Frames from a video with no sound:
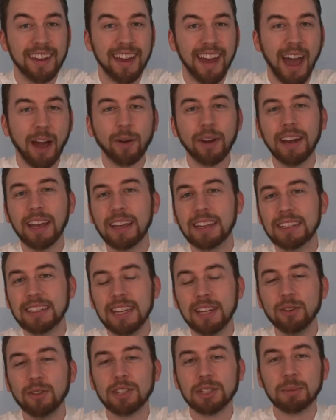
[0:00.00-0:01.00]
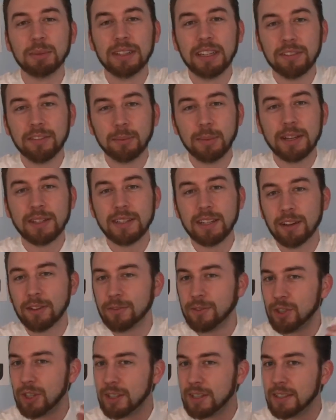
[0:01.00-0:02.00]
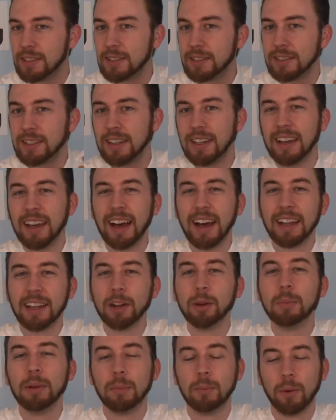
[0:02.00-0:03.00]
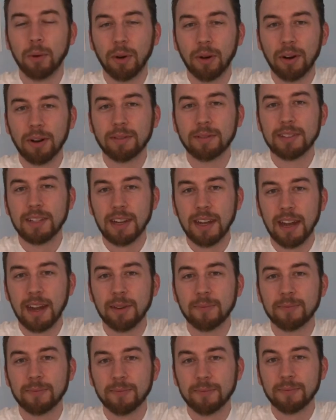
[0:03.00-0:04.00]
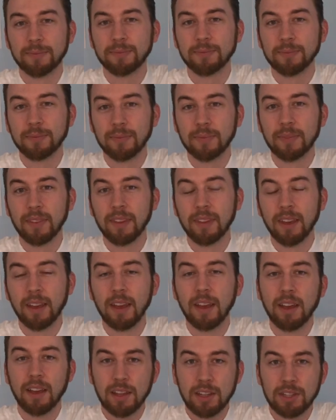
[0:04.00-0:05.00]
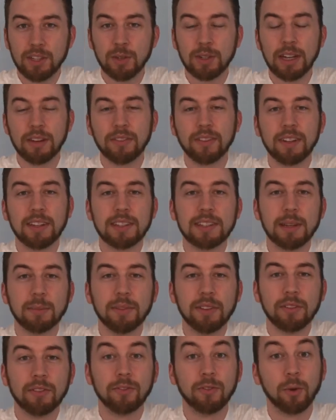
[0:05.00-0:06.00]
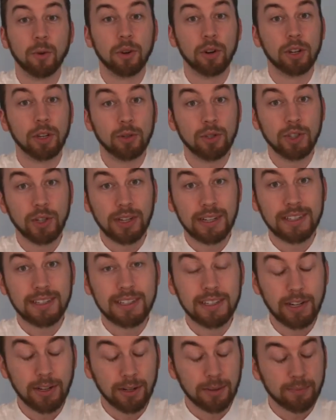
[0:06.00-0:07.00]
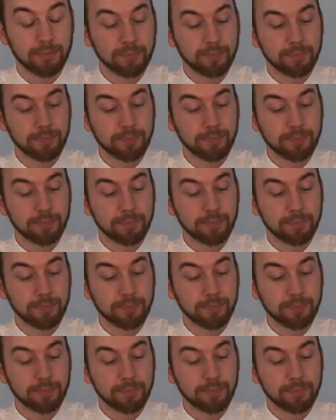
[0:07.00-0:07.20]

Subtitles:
How can I continue to believe in myself just a little bit more today? So definitely something for you to consider.